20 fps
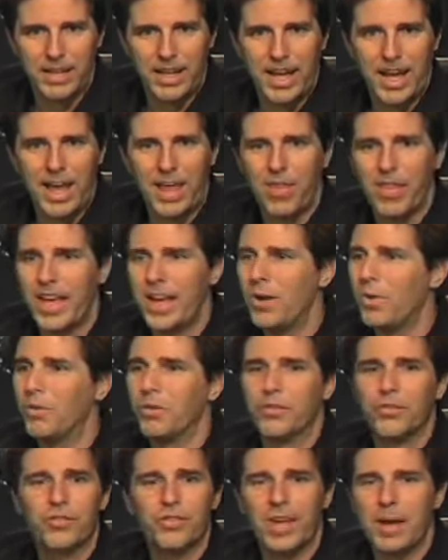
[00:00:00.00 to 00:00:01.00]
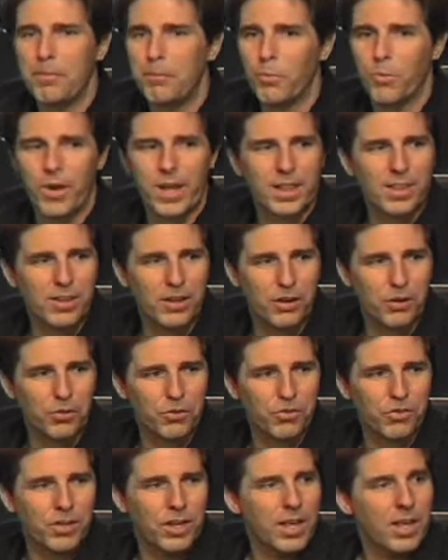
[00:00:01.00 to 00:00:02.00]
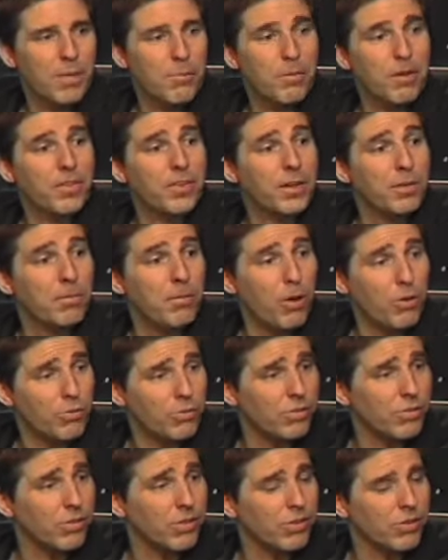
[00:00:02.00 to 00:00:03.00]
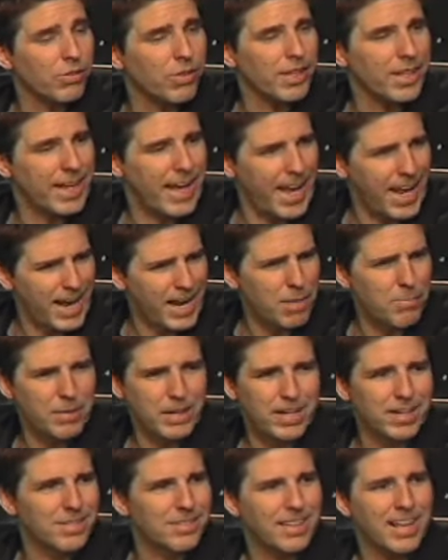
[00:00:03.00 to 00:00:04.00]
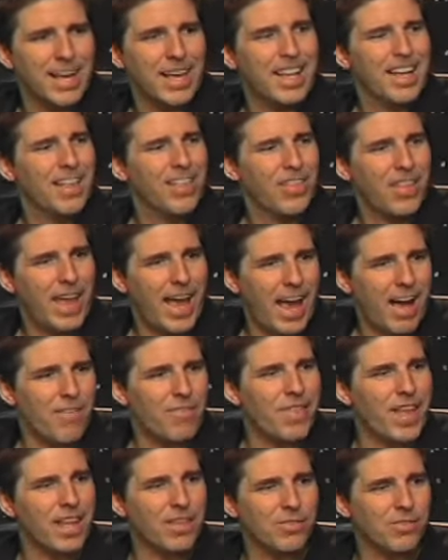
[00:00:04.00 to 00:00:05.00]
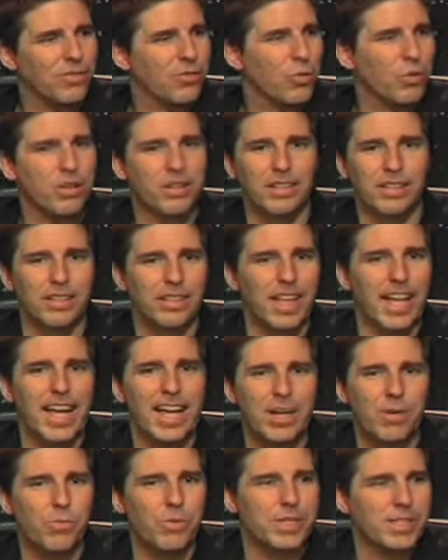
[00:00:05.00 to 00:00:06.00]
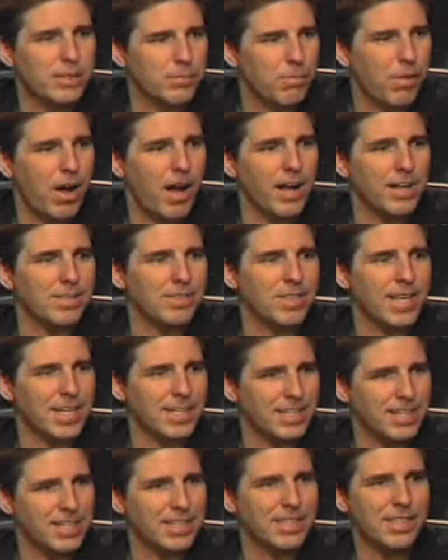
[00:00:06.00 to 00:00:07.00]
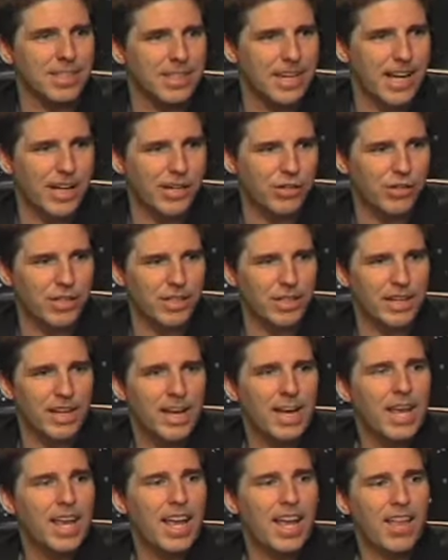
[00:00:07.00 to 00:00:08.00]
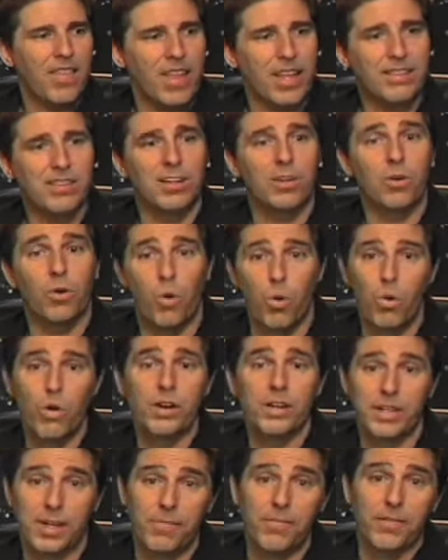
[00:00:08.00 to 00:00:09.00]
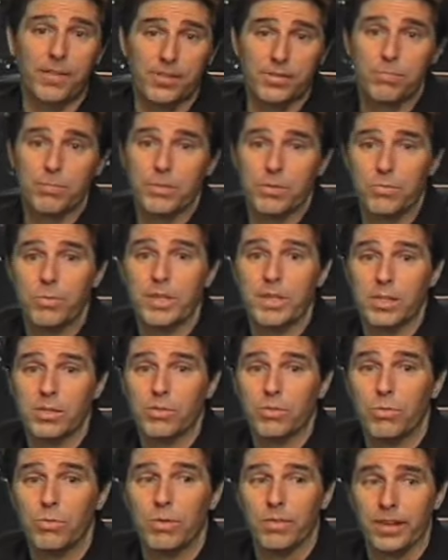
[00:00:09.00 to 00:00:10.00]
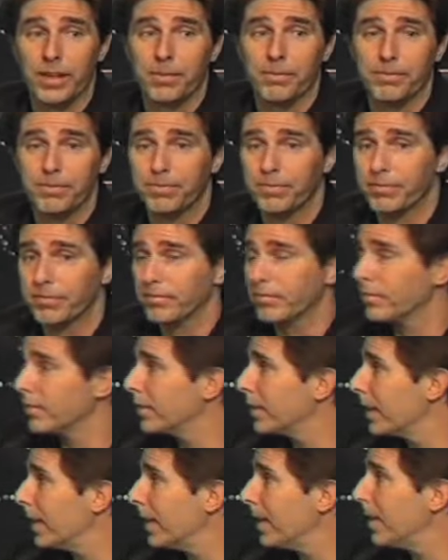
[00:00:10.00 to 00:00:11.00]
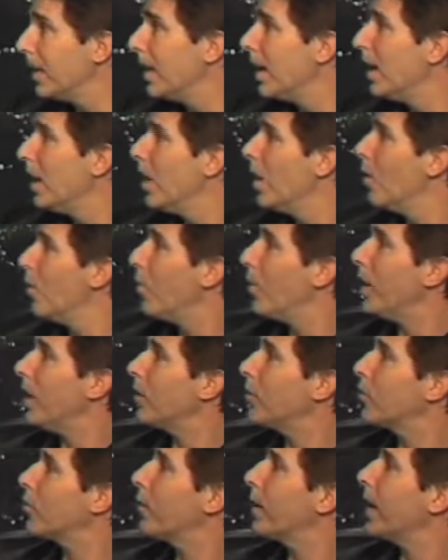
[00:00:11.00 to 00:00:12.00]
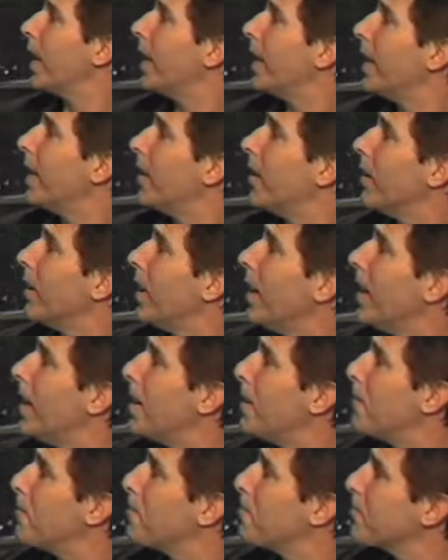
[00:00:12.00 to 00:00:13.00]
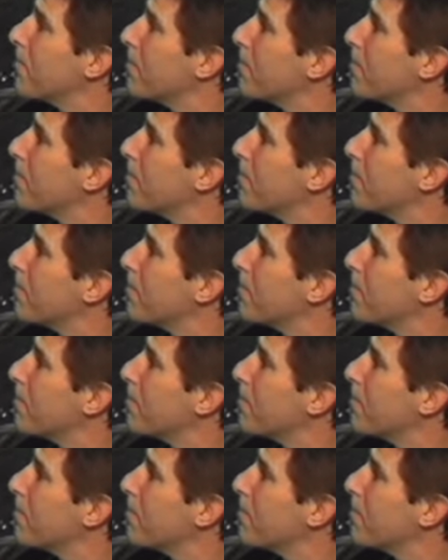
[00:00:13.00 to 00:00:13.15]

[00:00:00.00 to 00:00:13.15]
And they don't separate those, but the emotional can because they have that sort of delayed response, that disconnection, and that's a core difference between the two of them. What else do we got here? Um,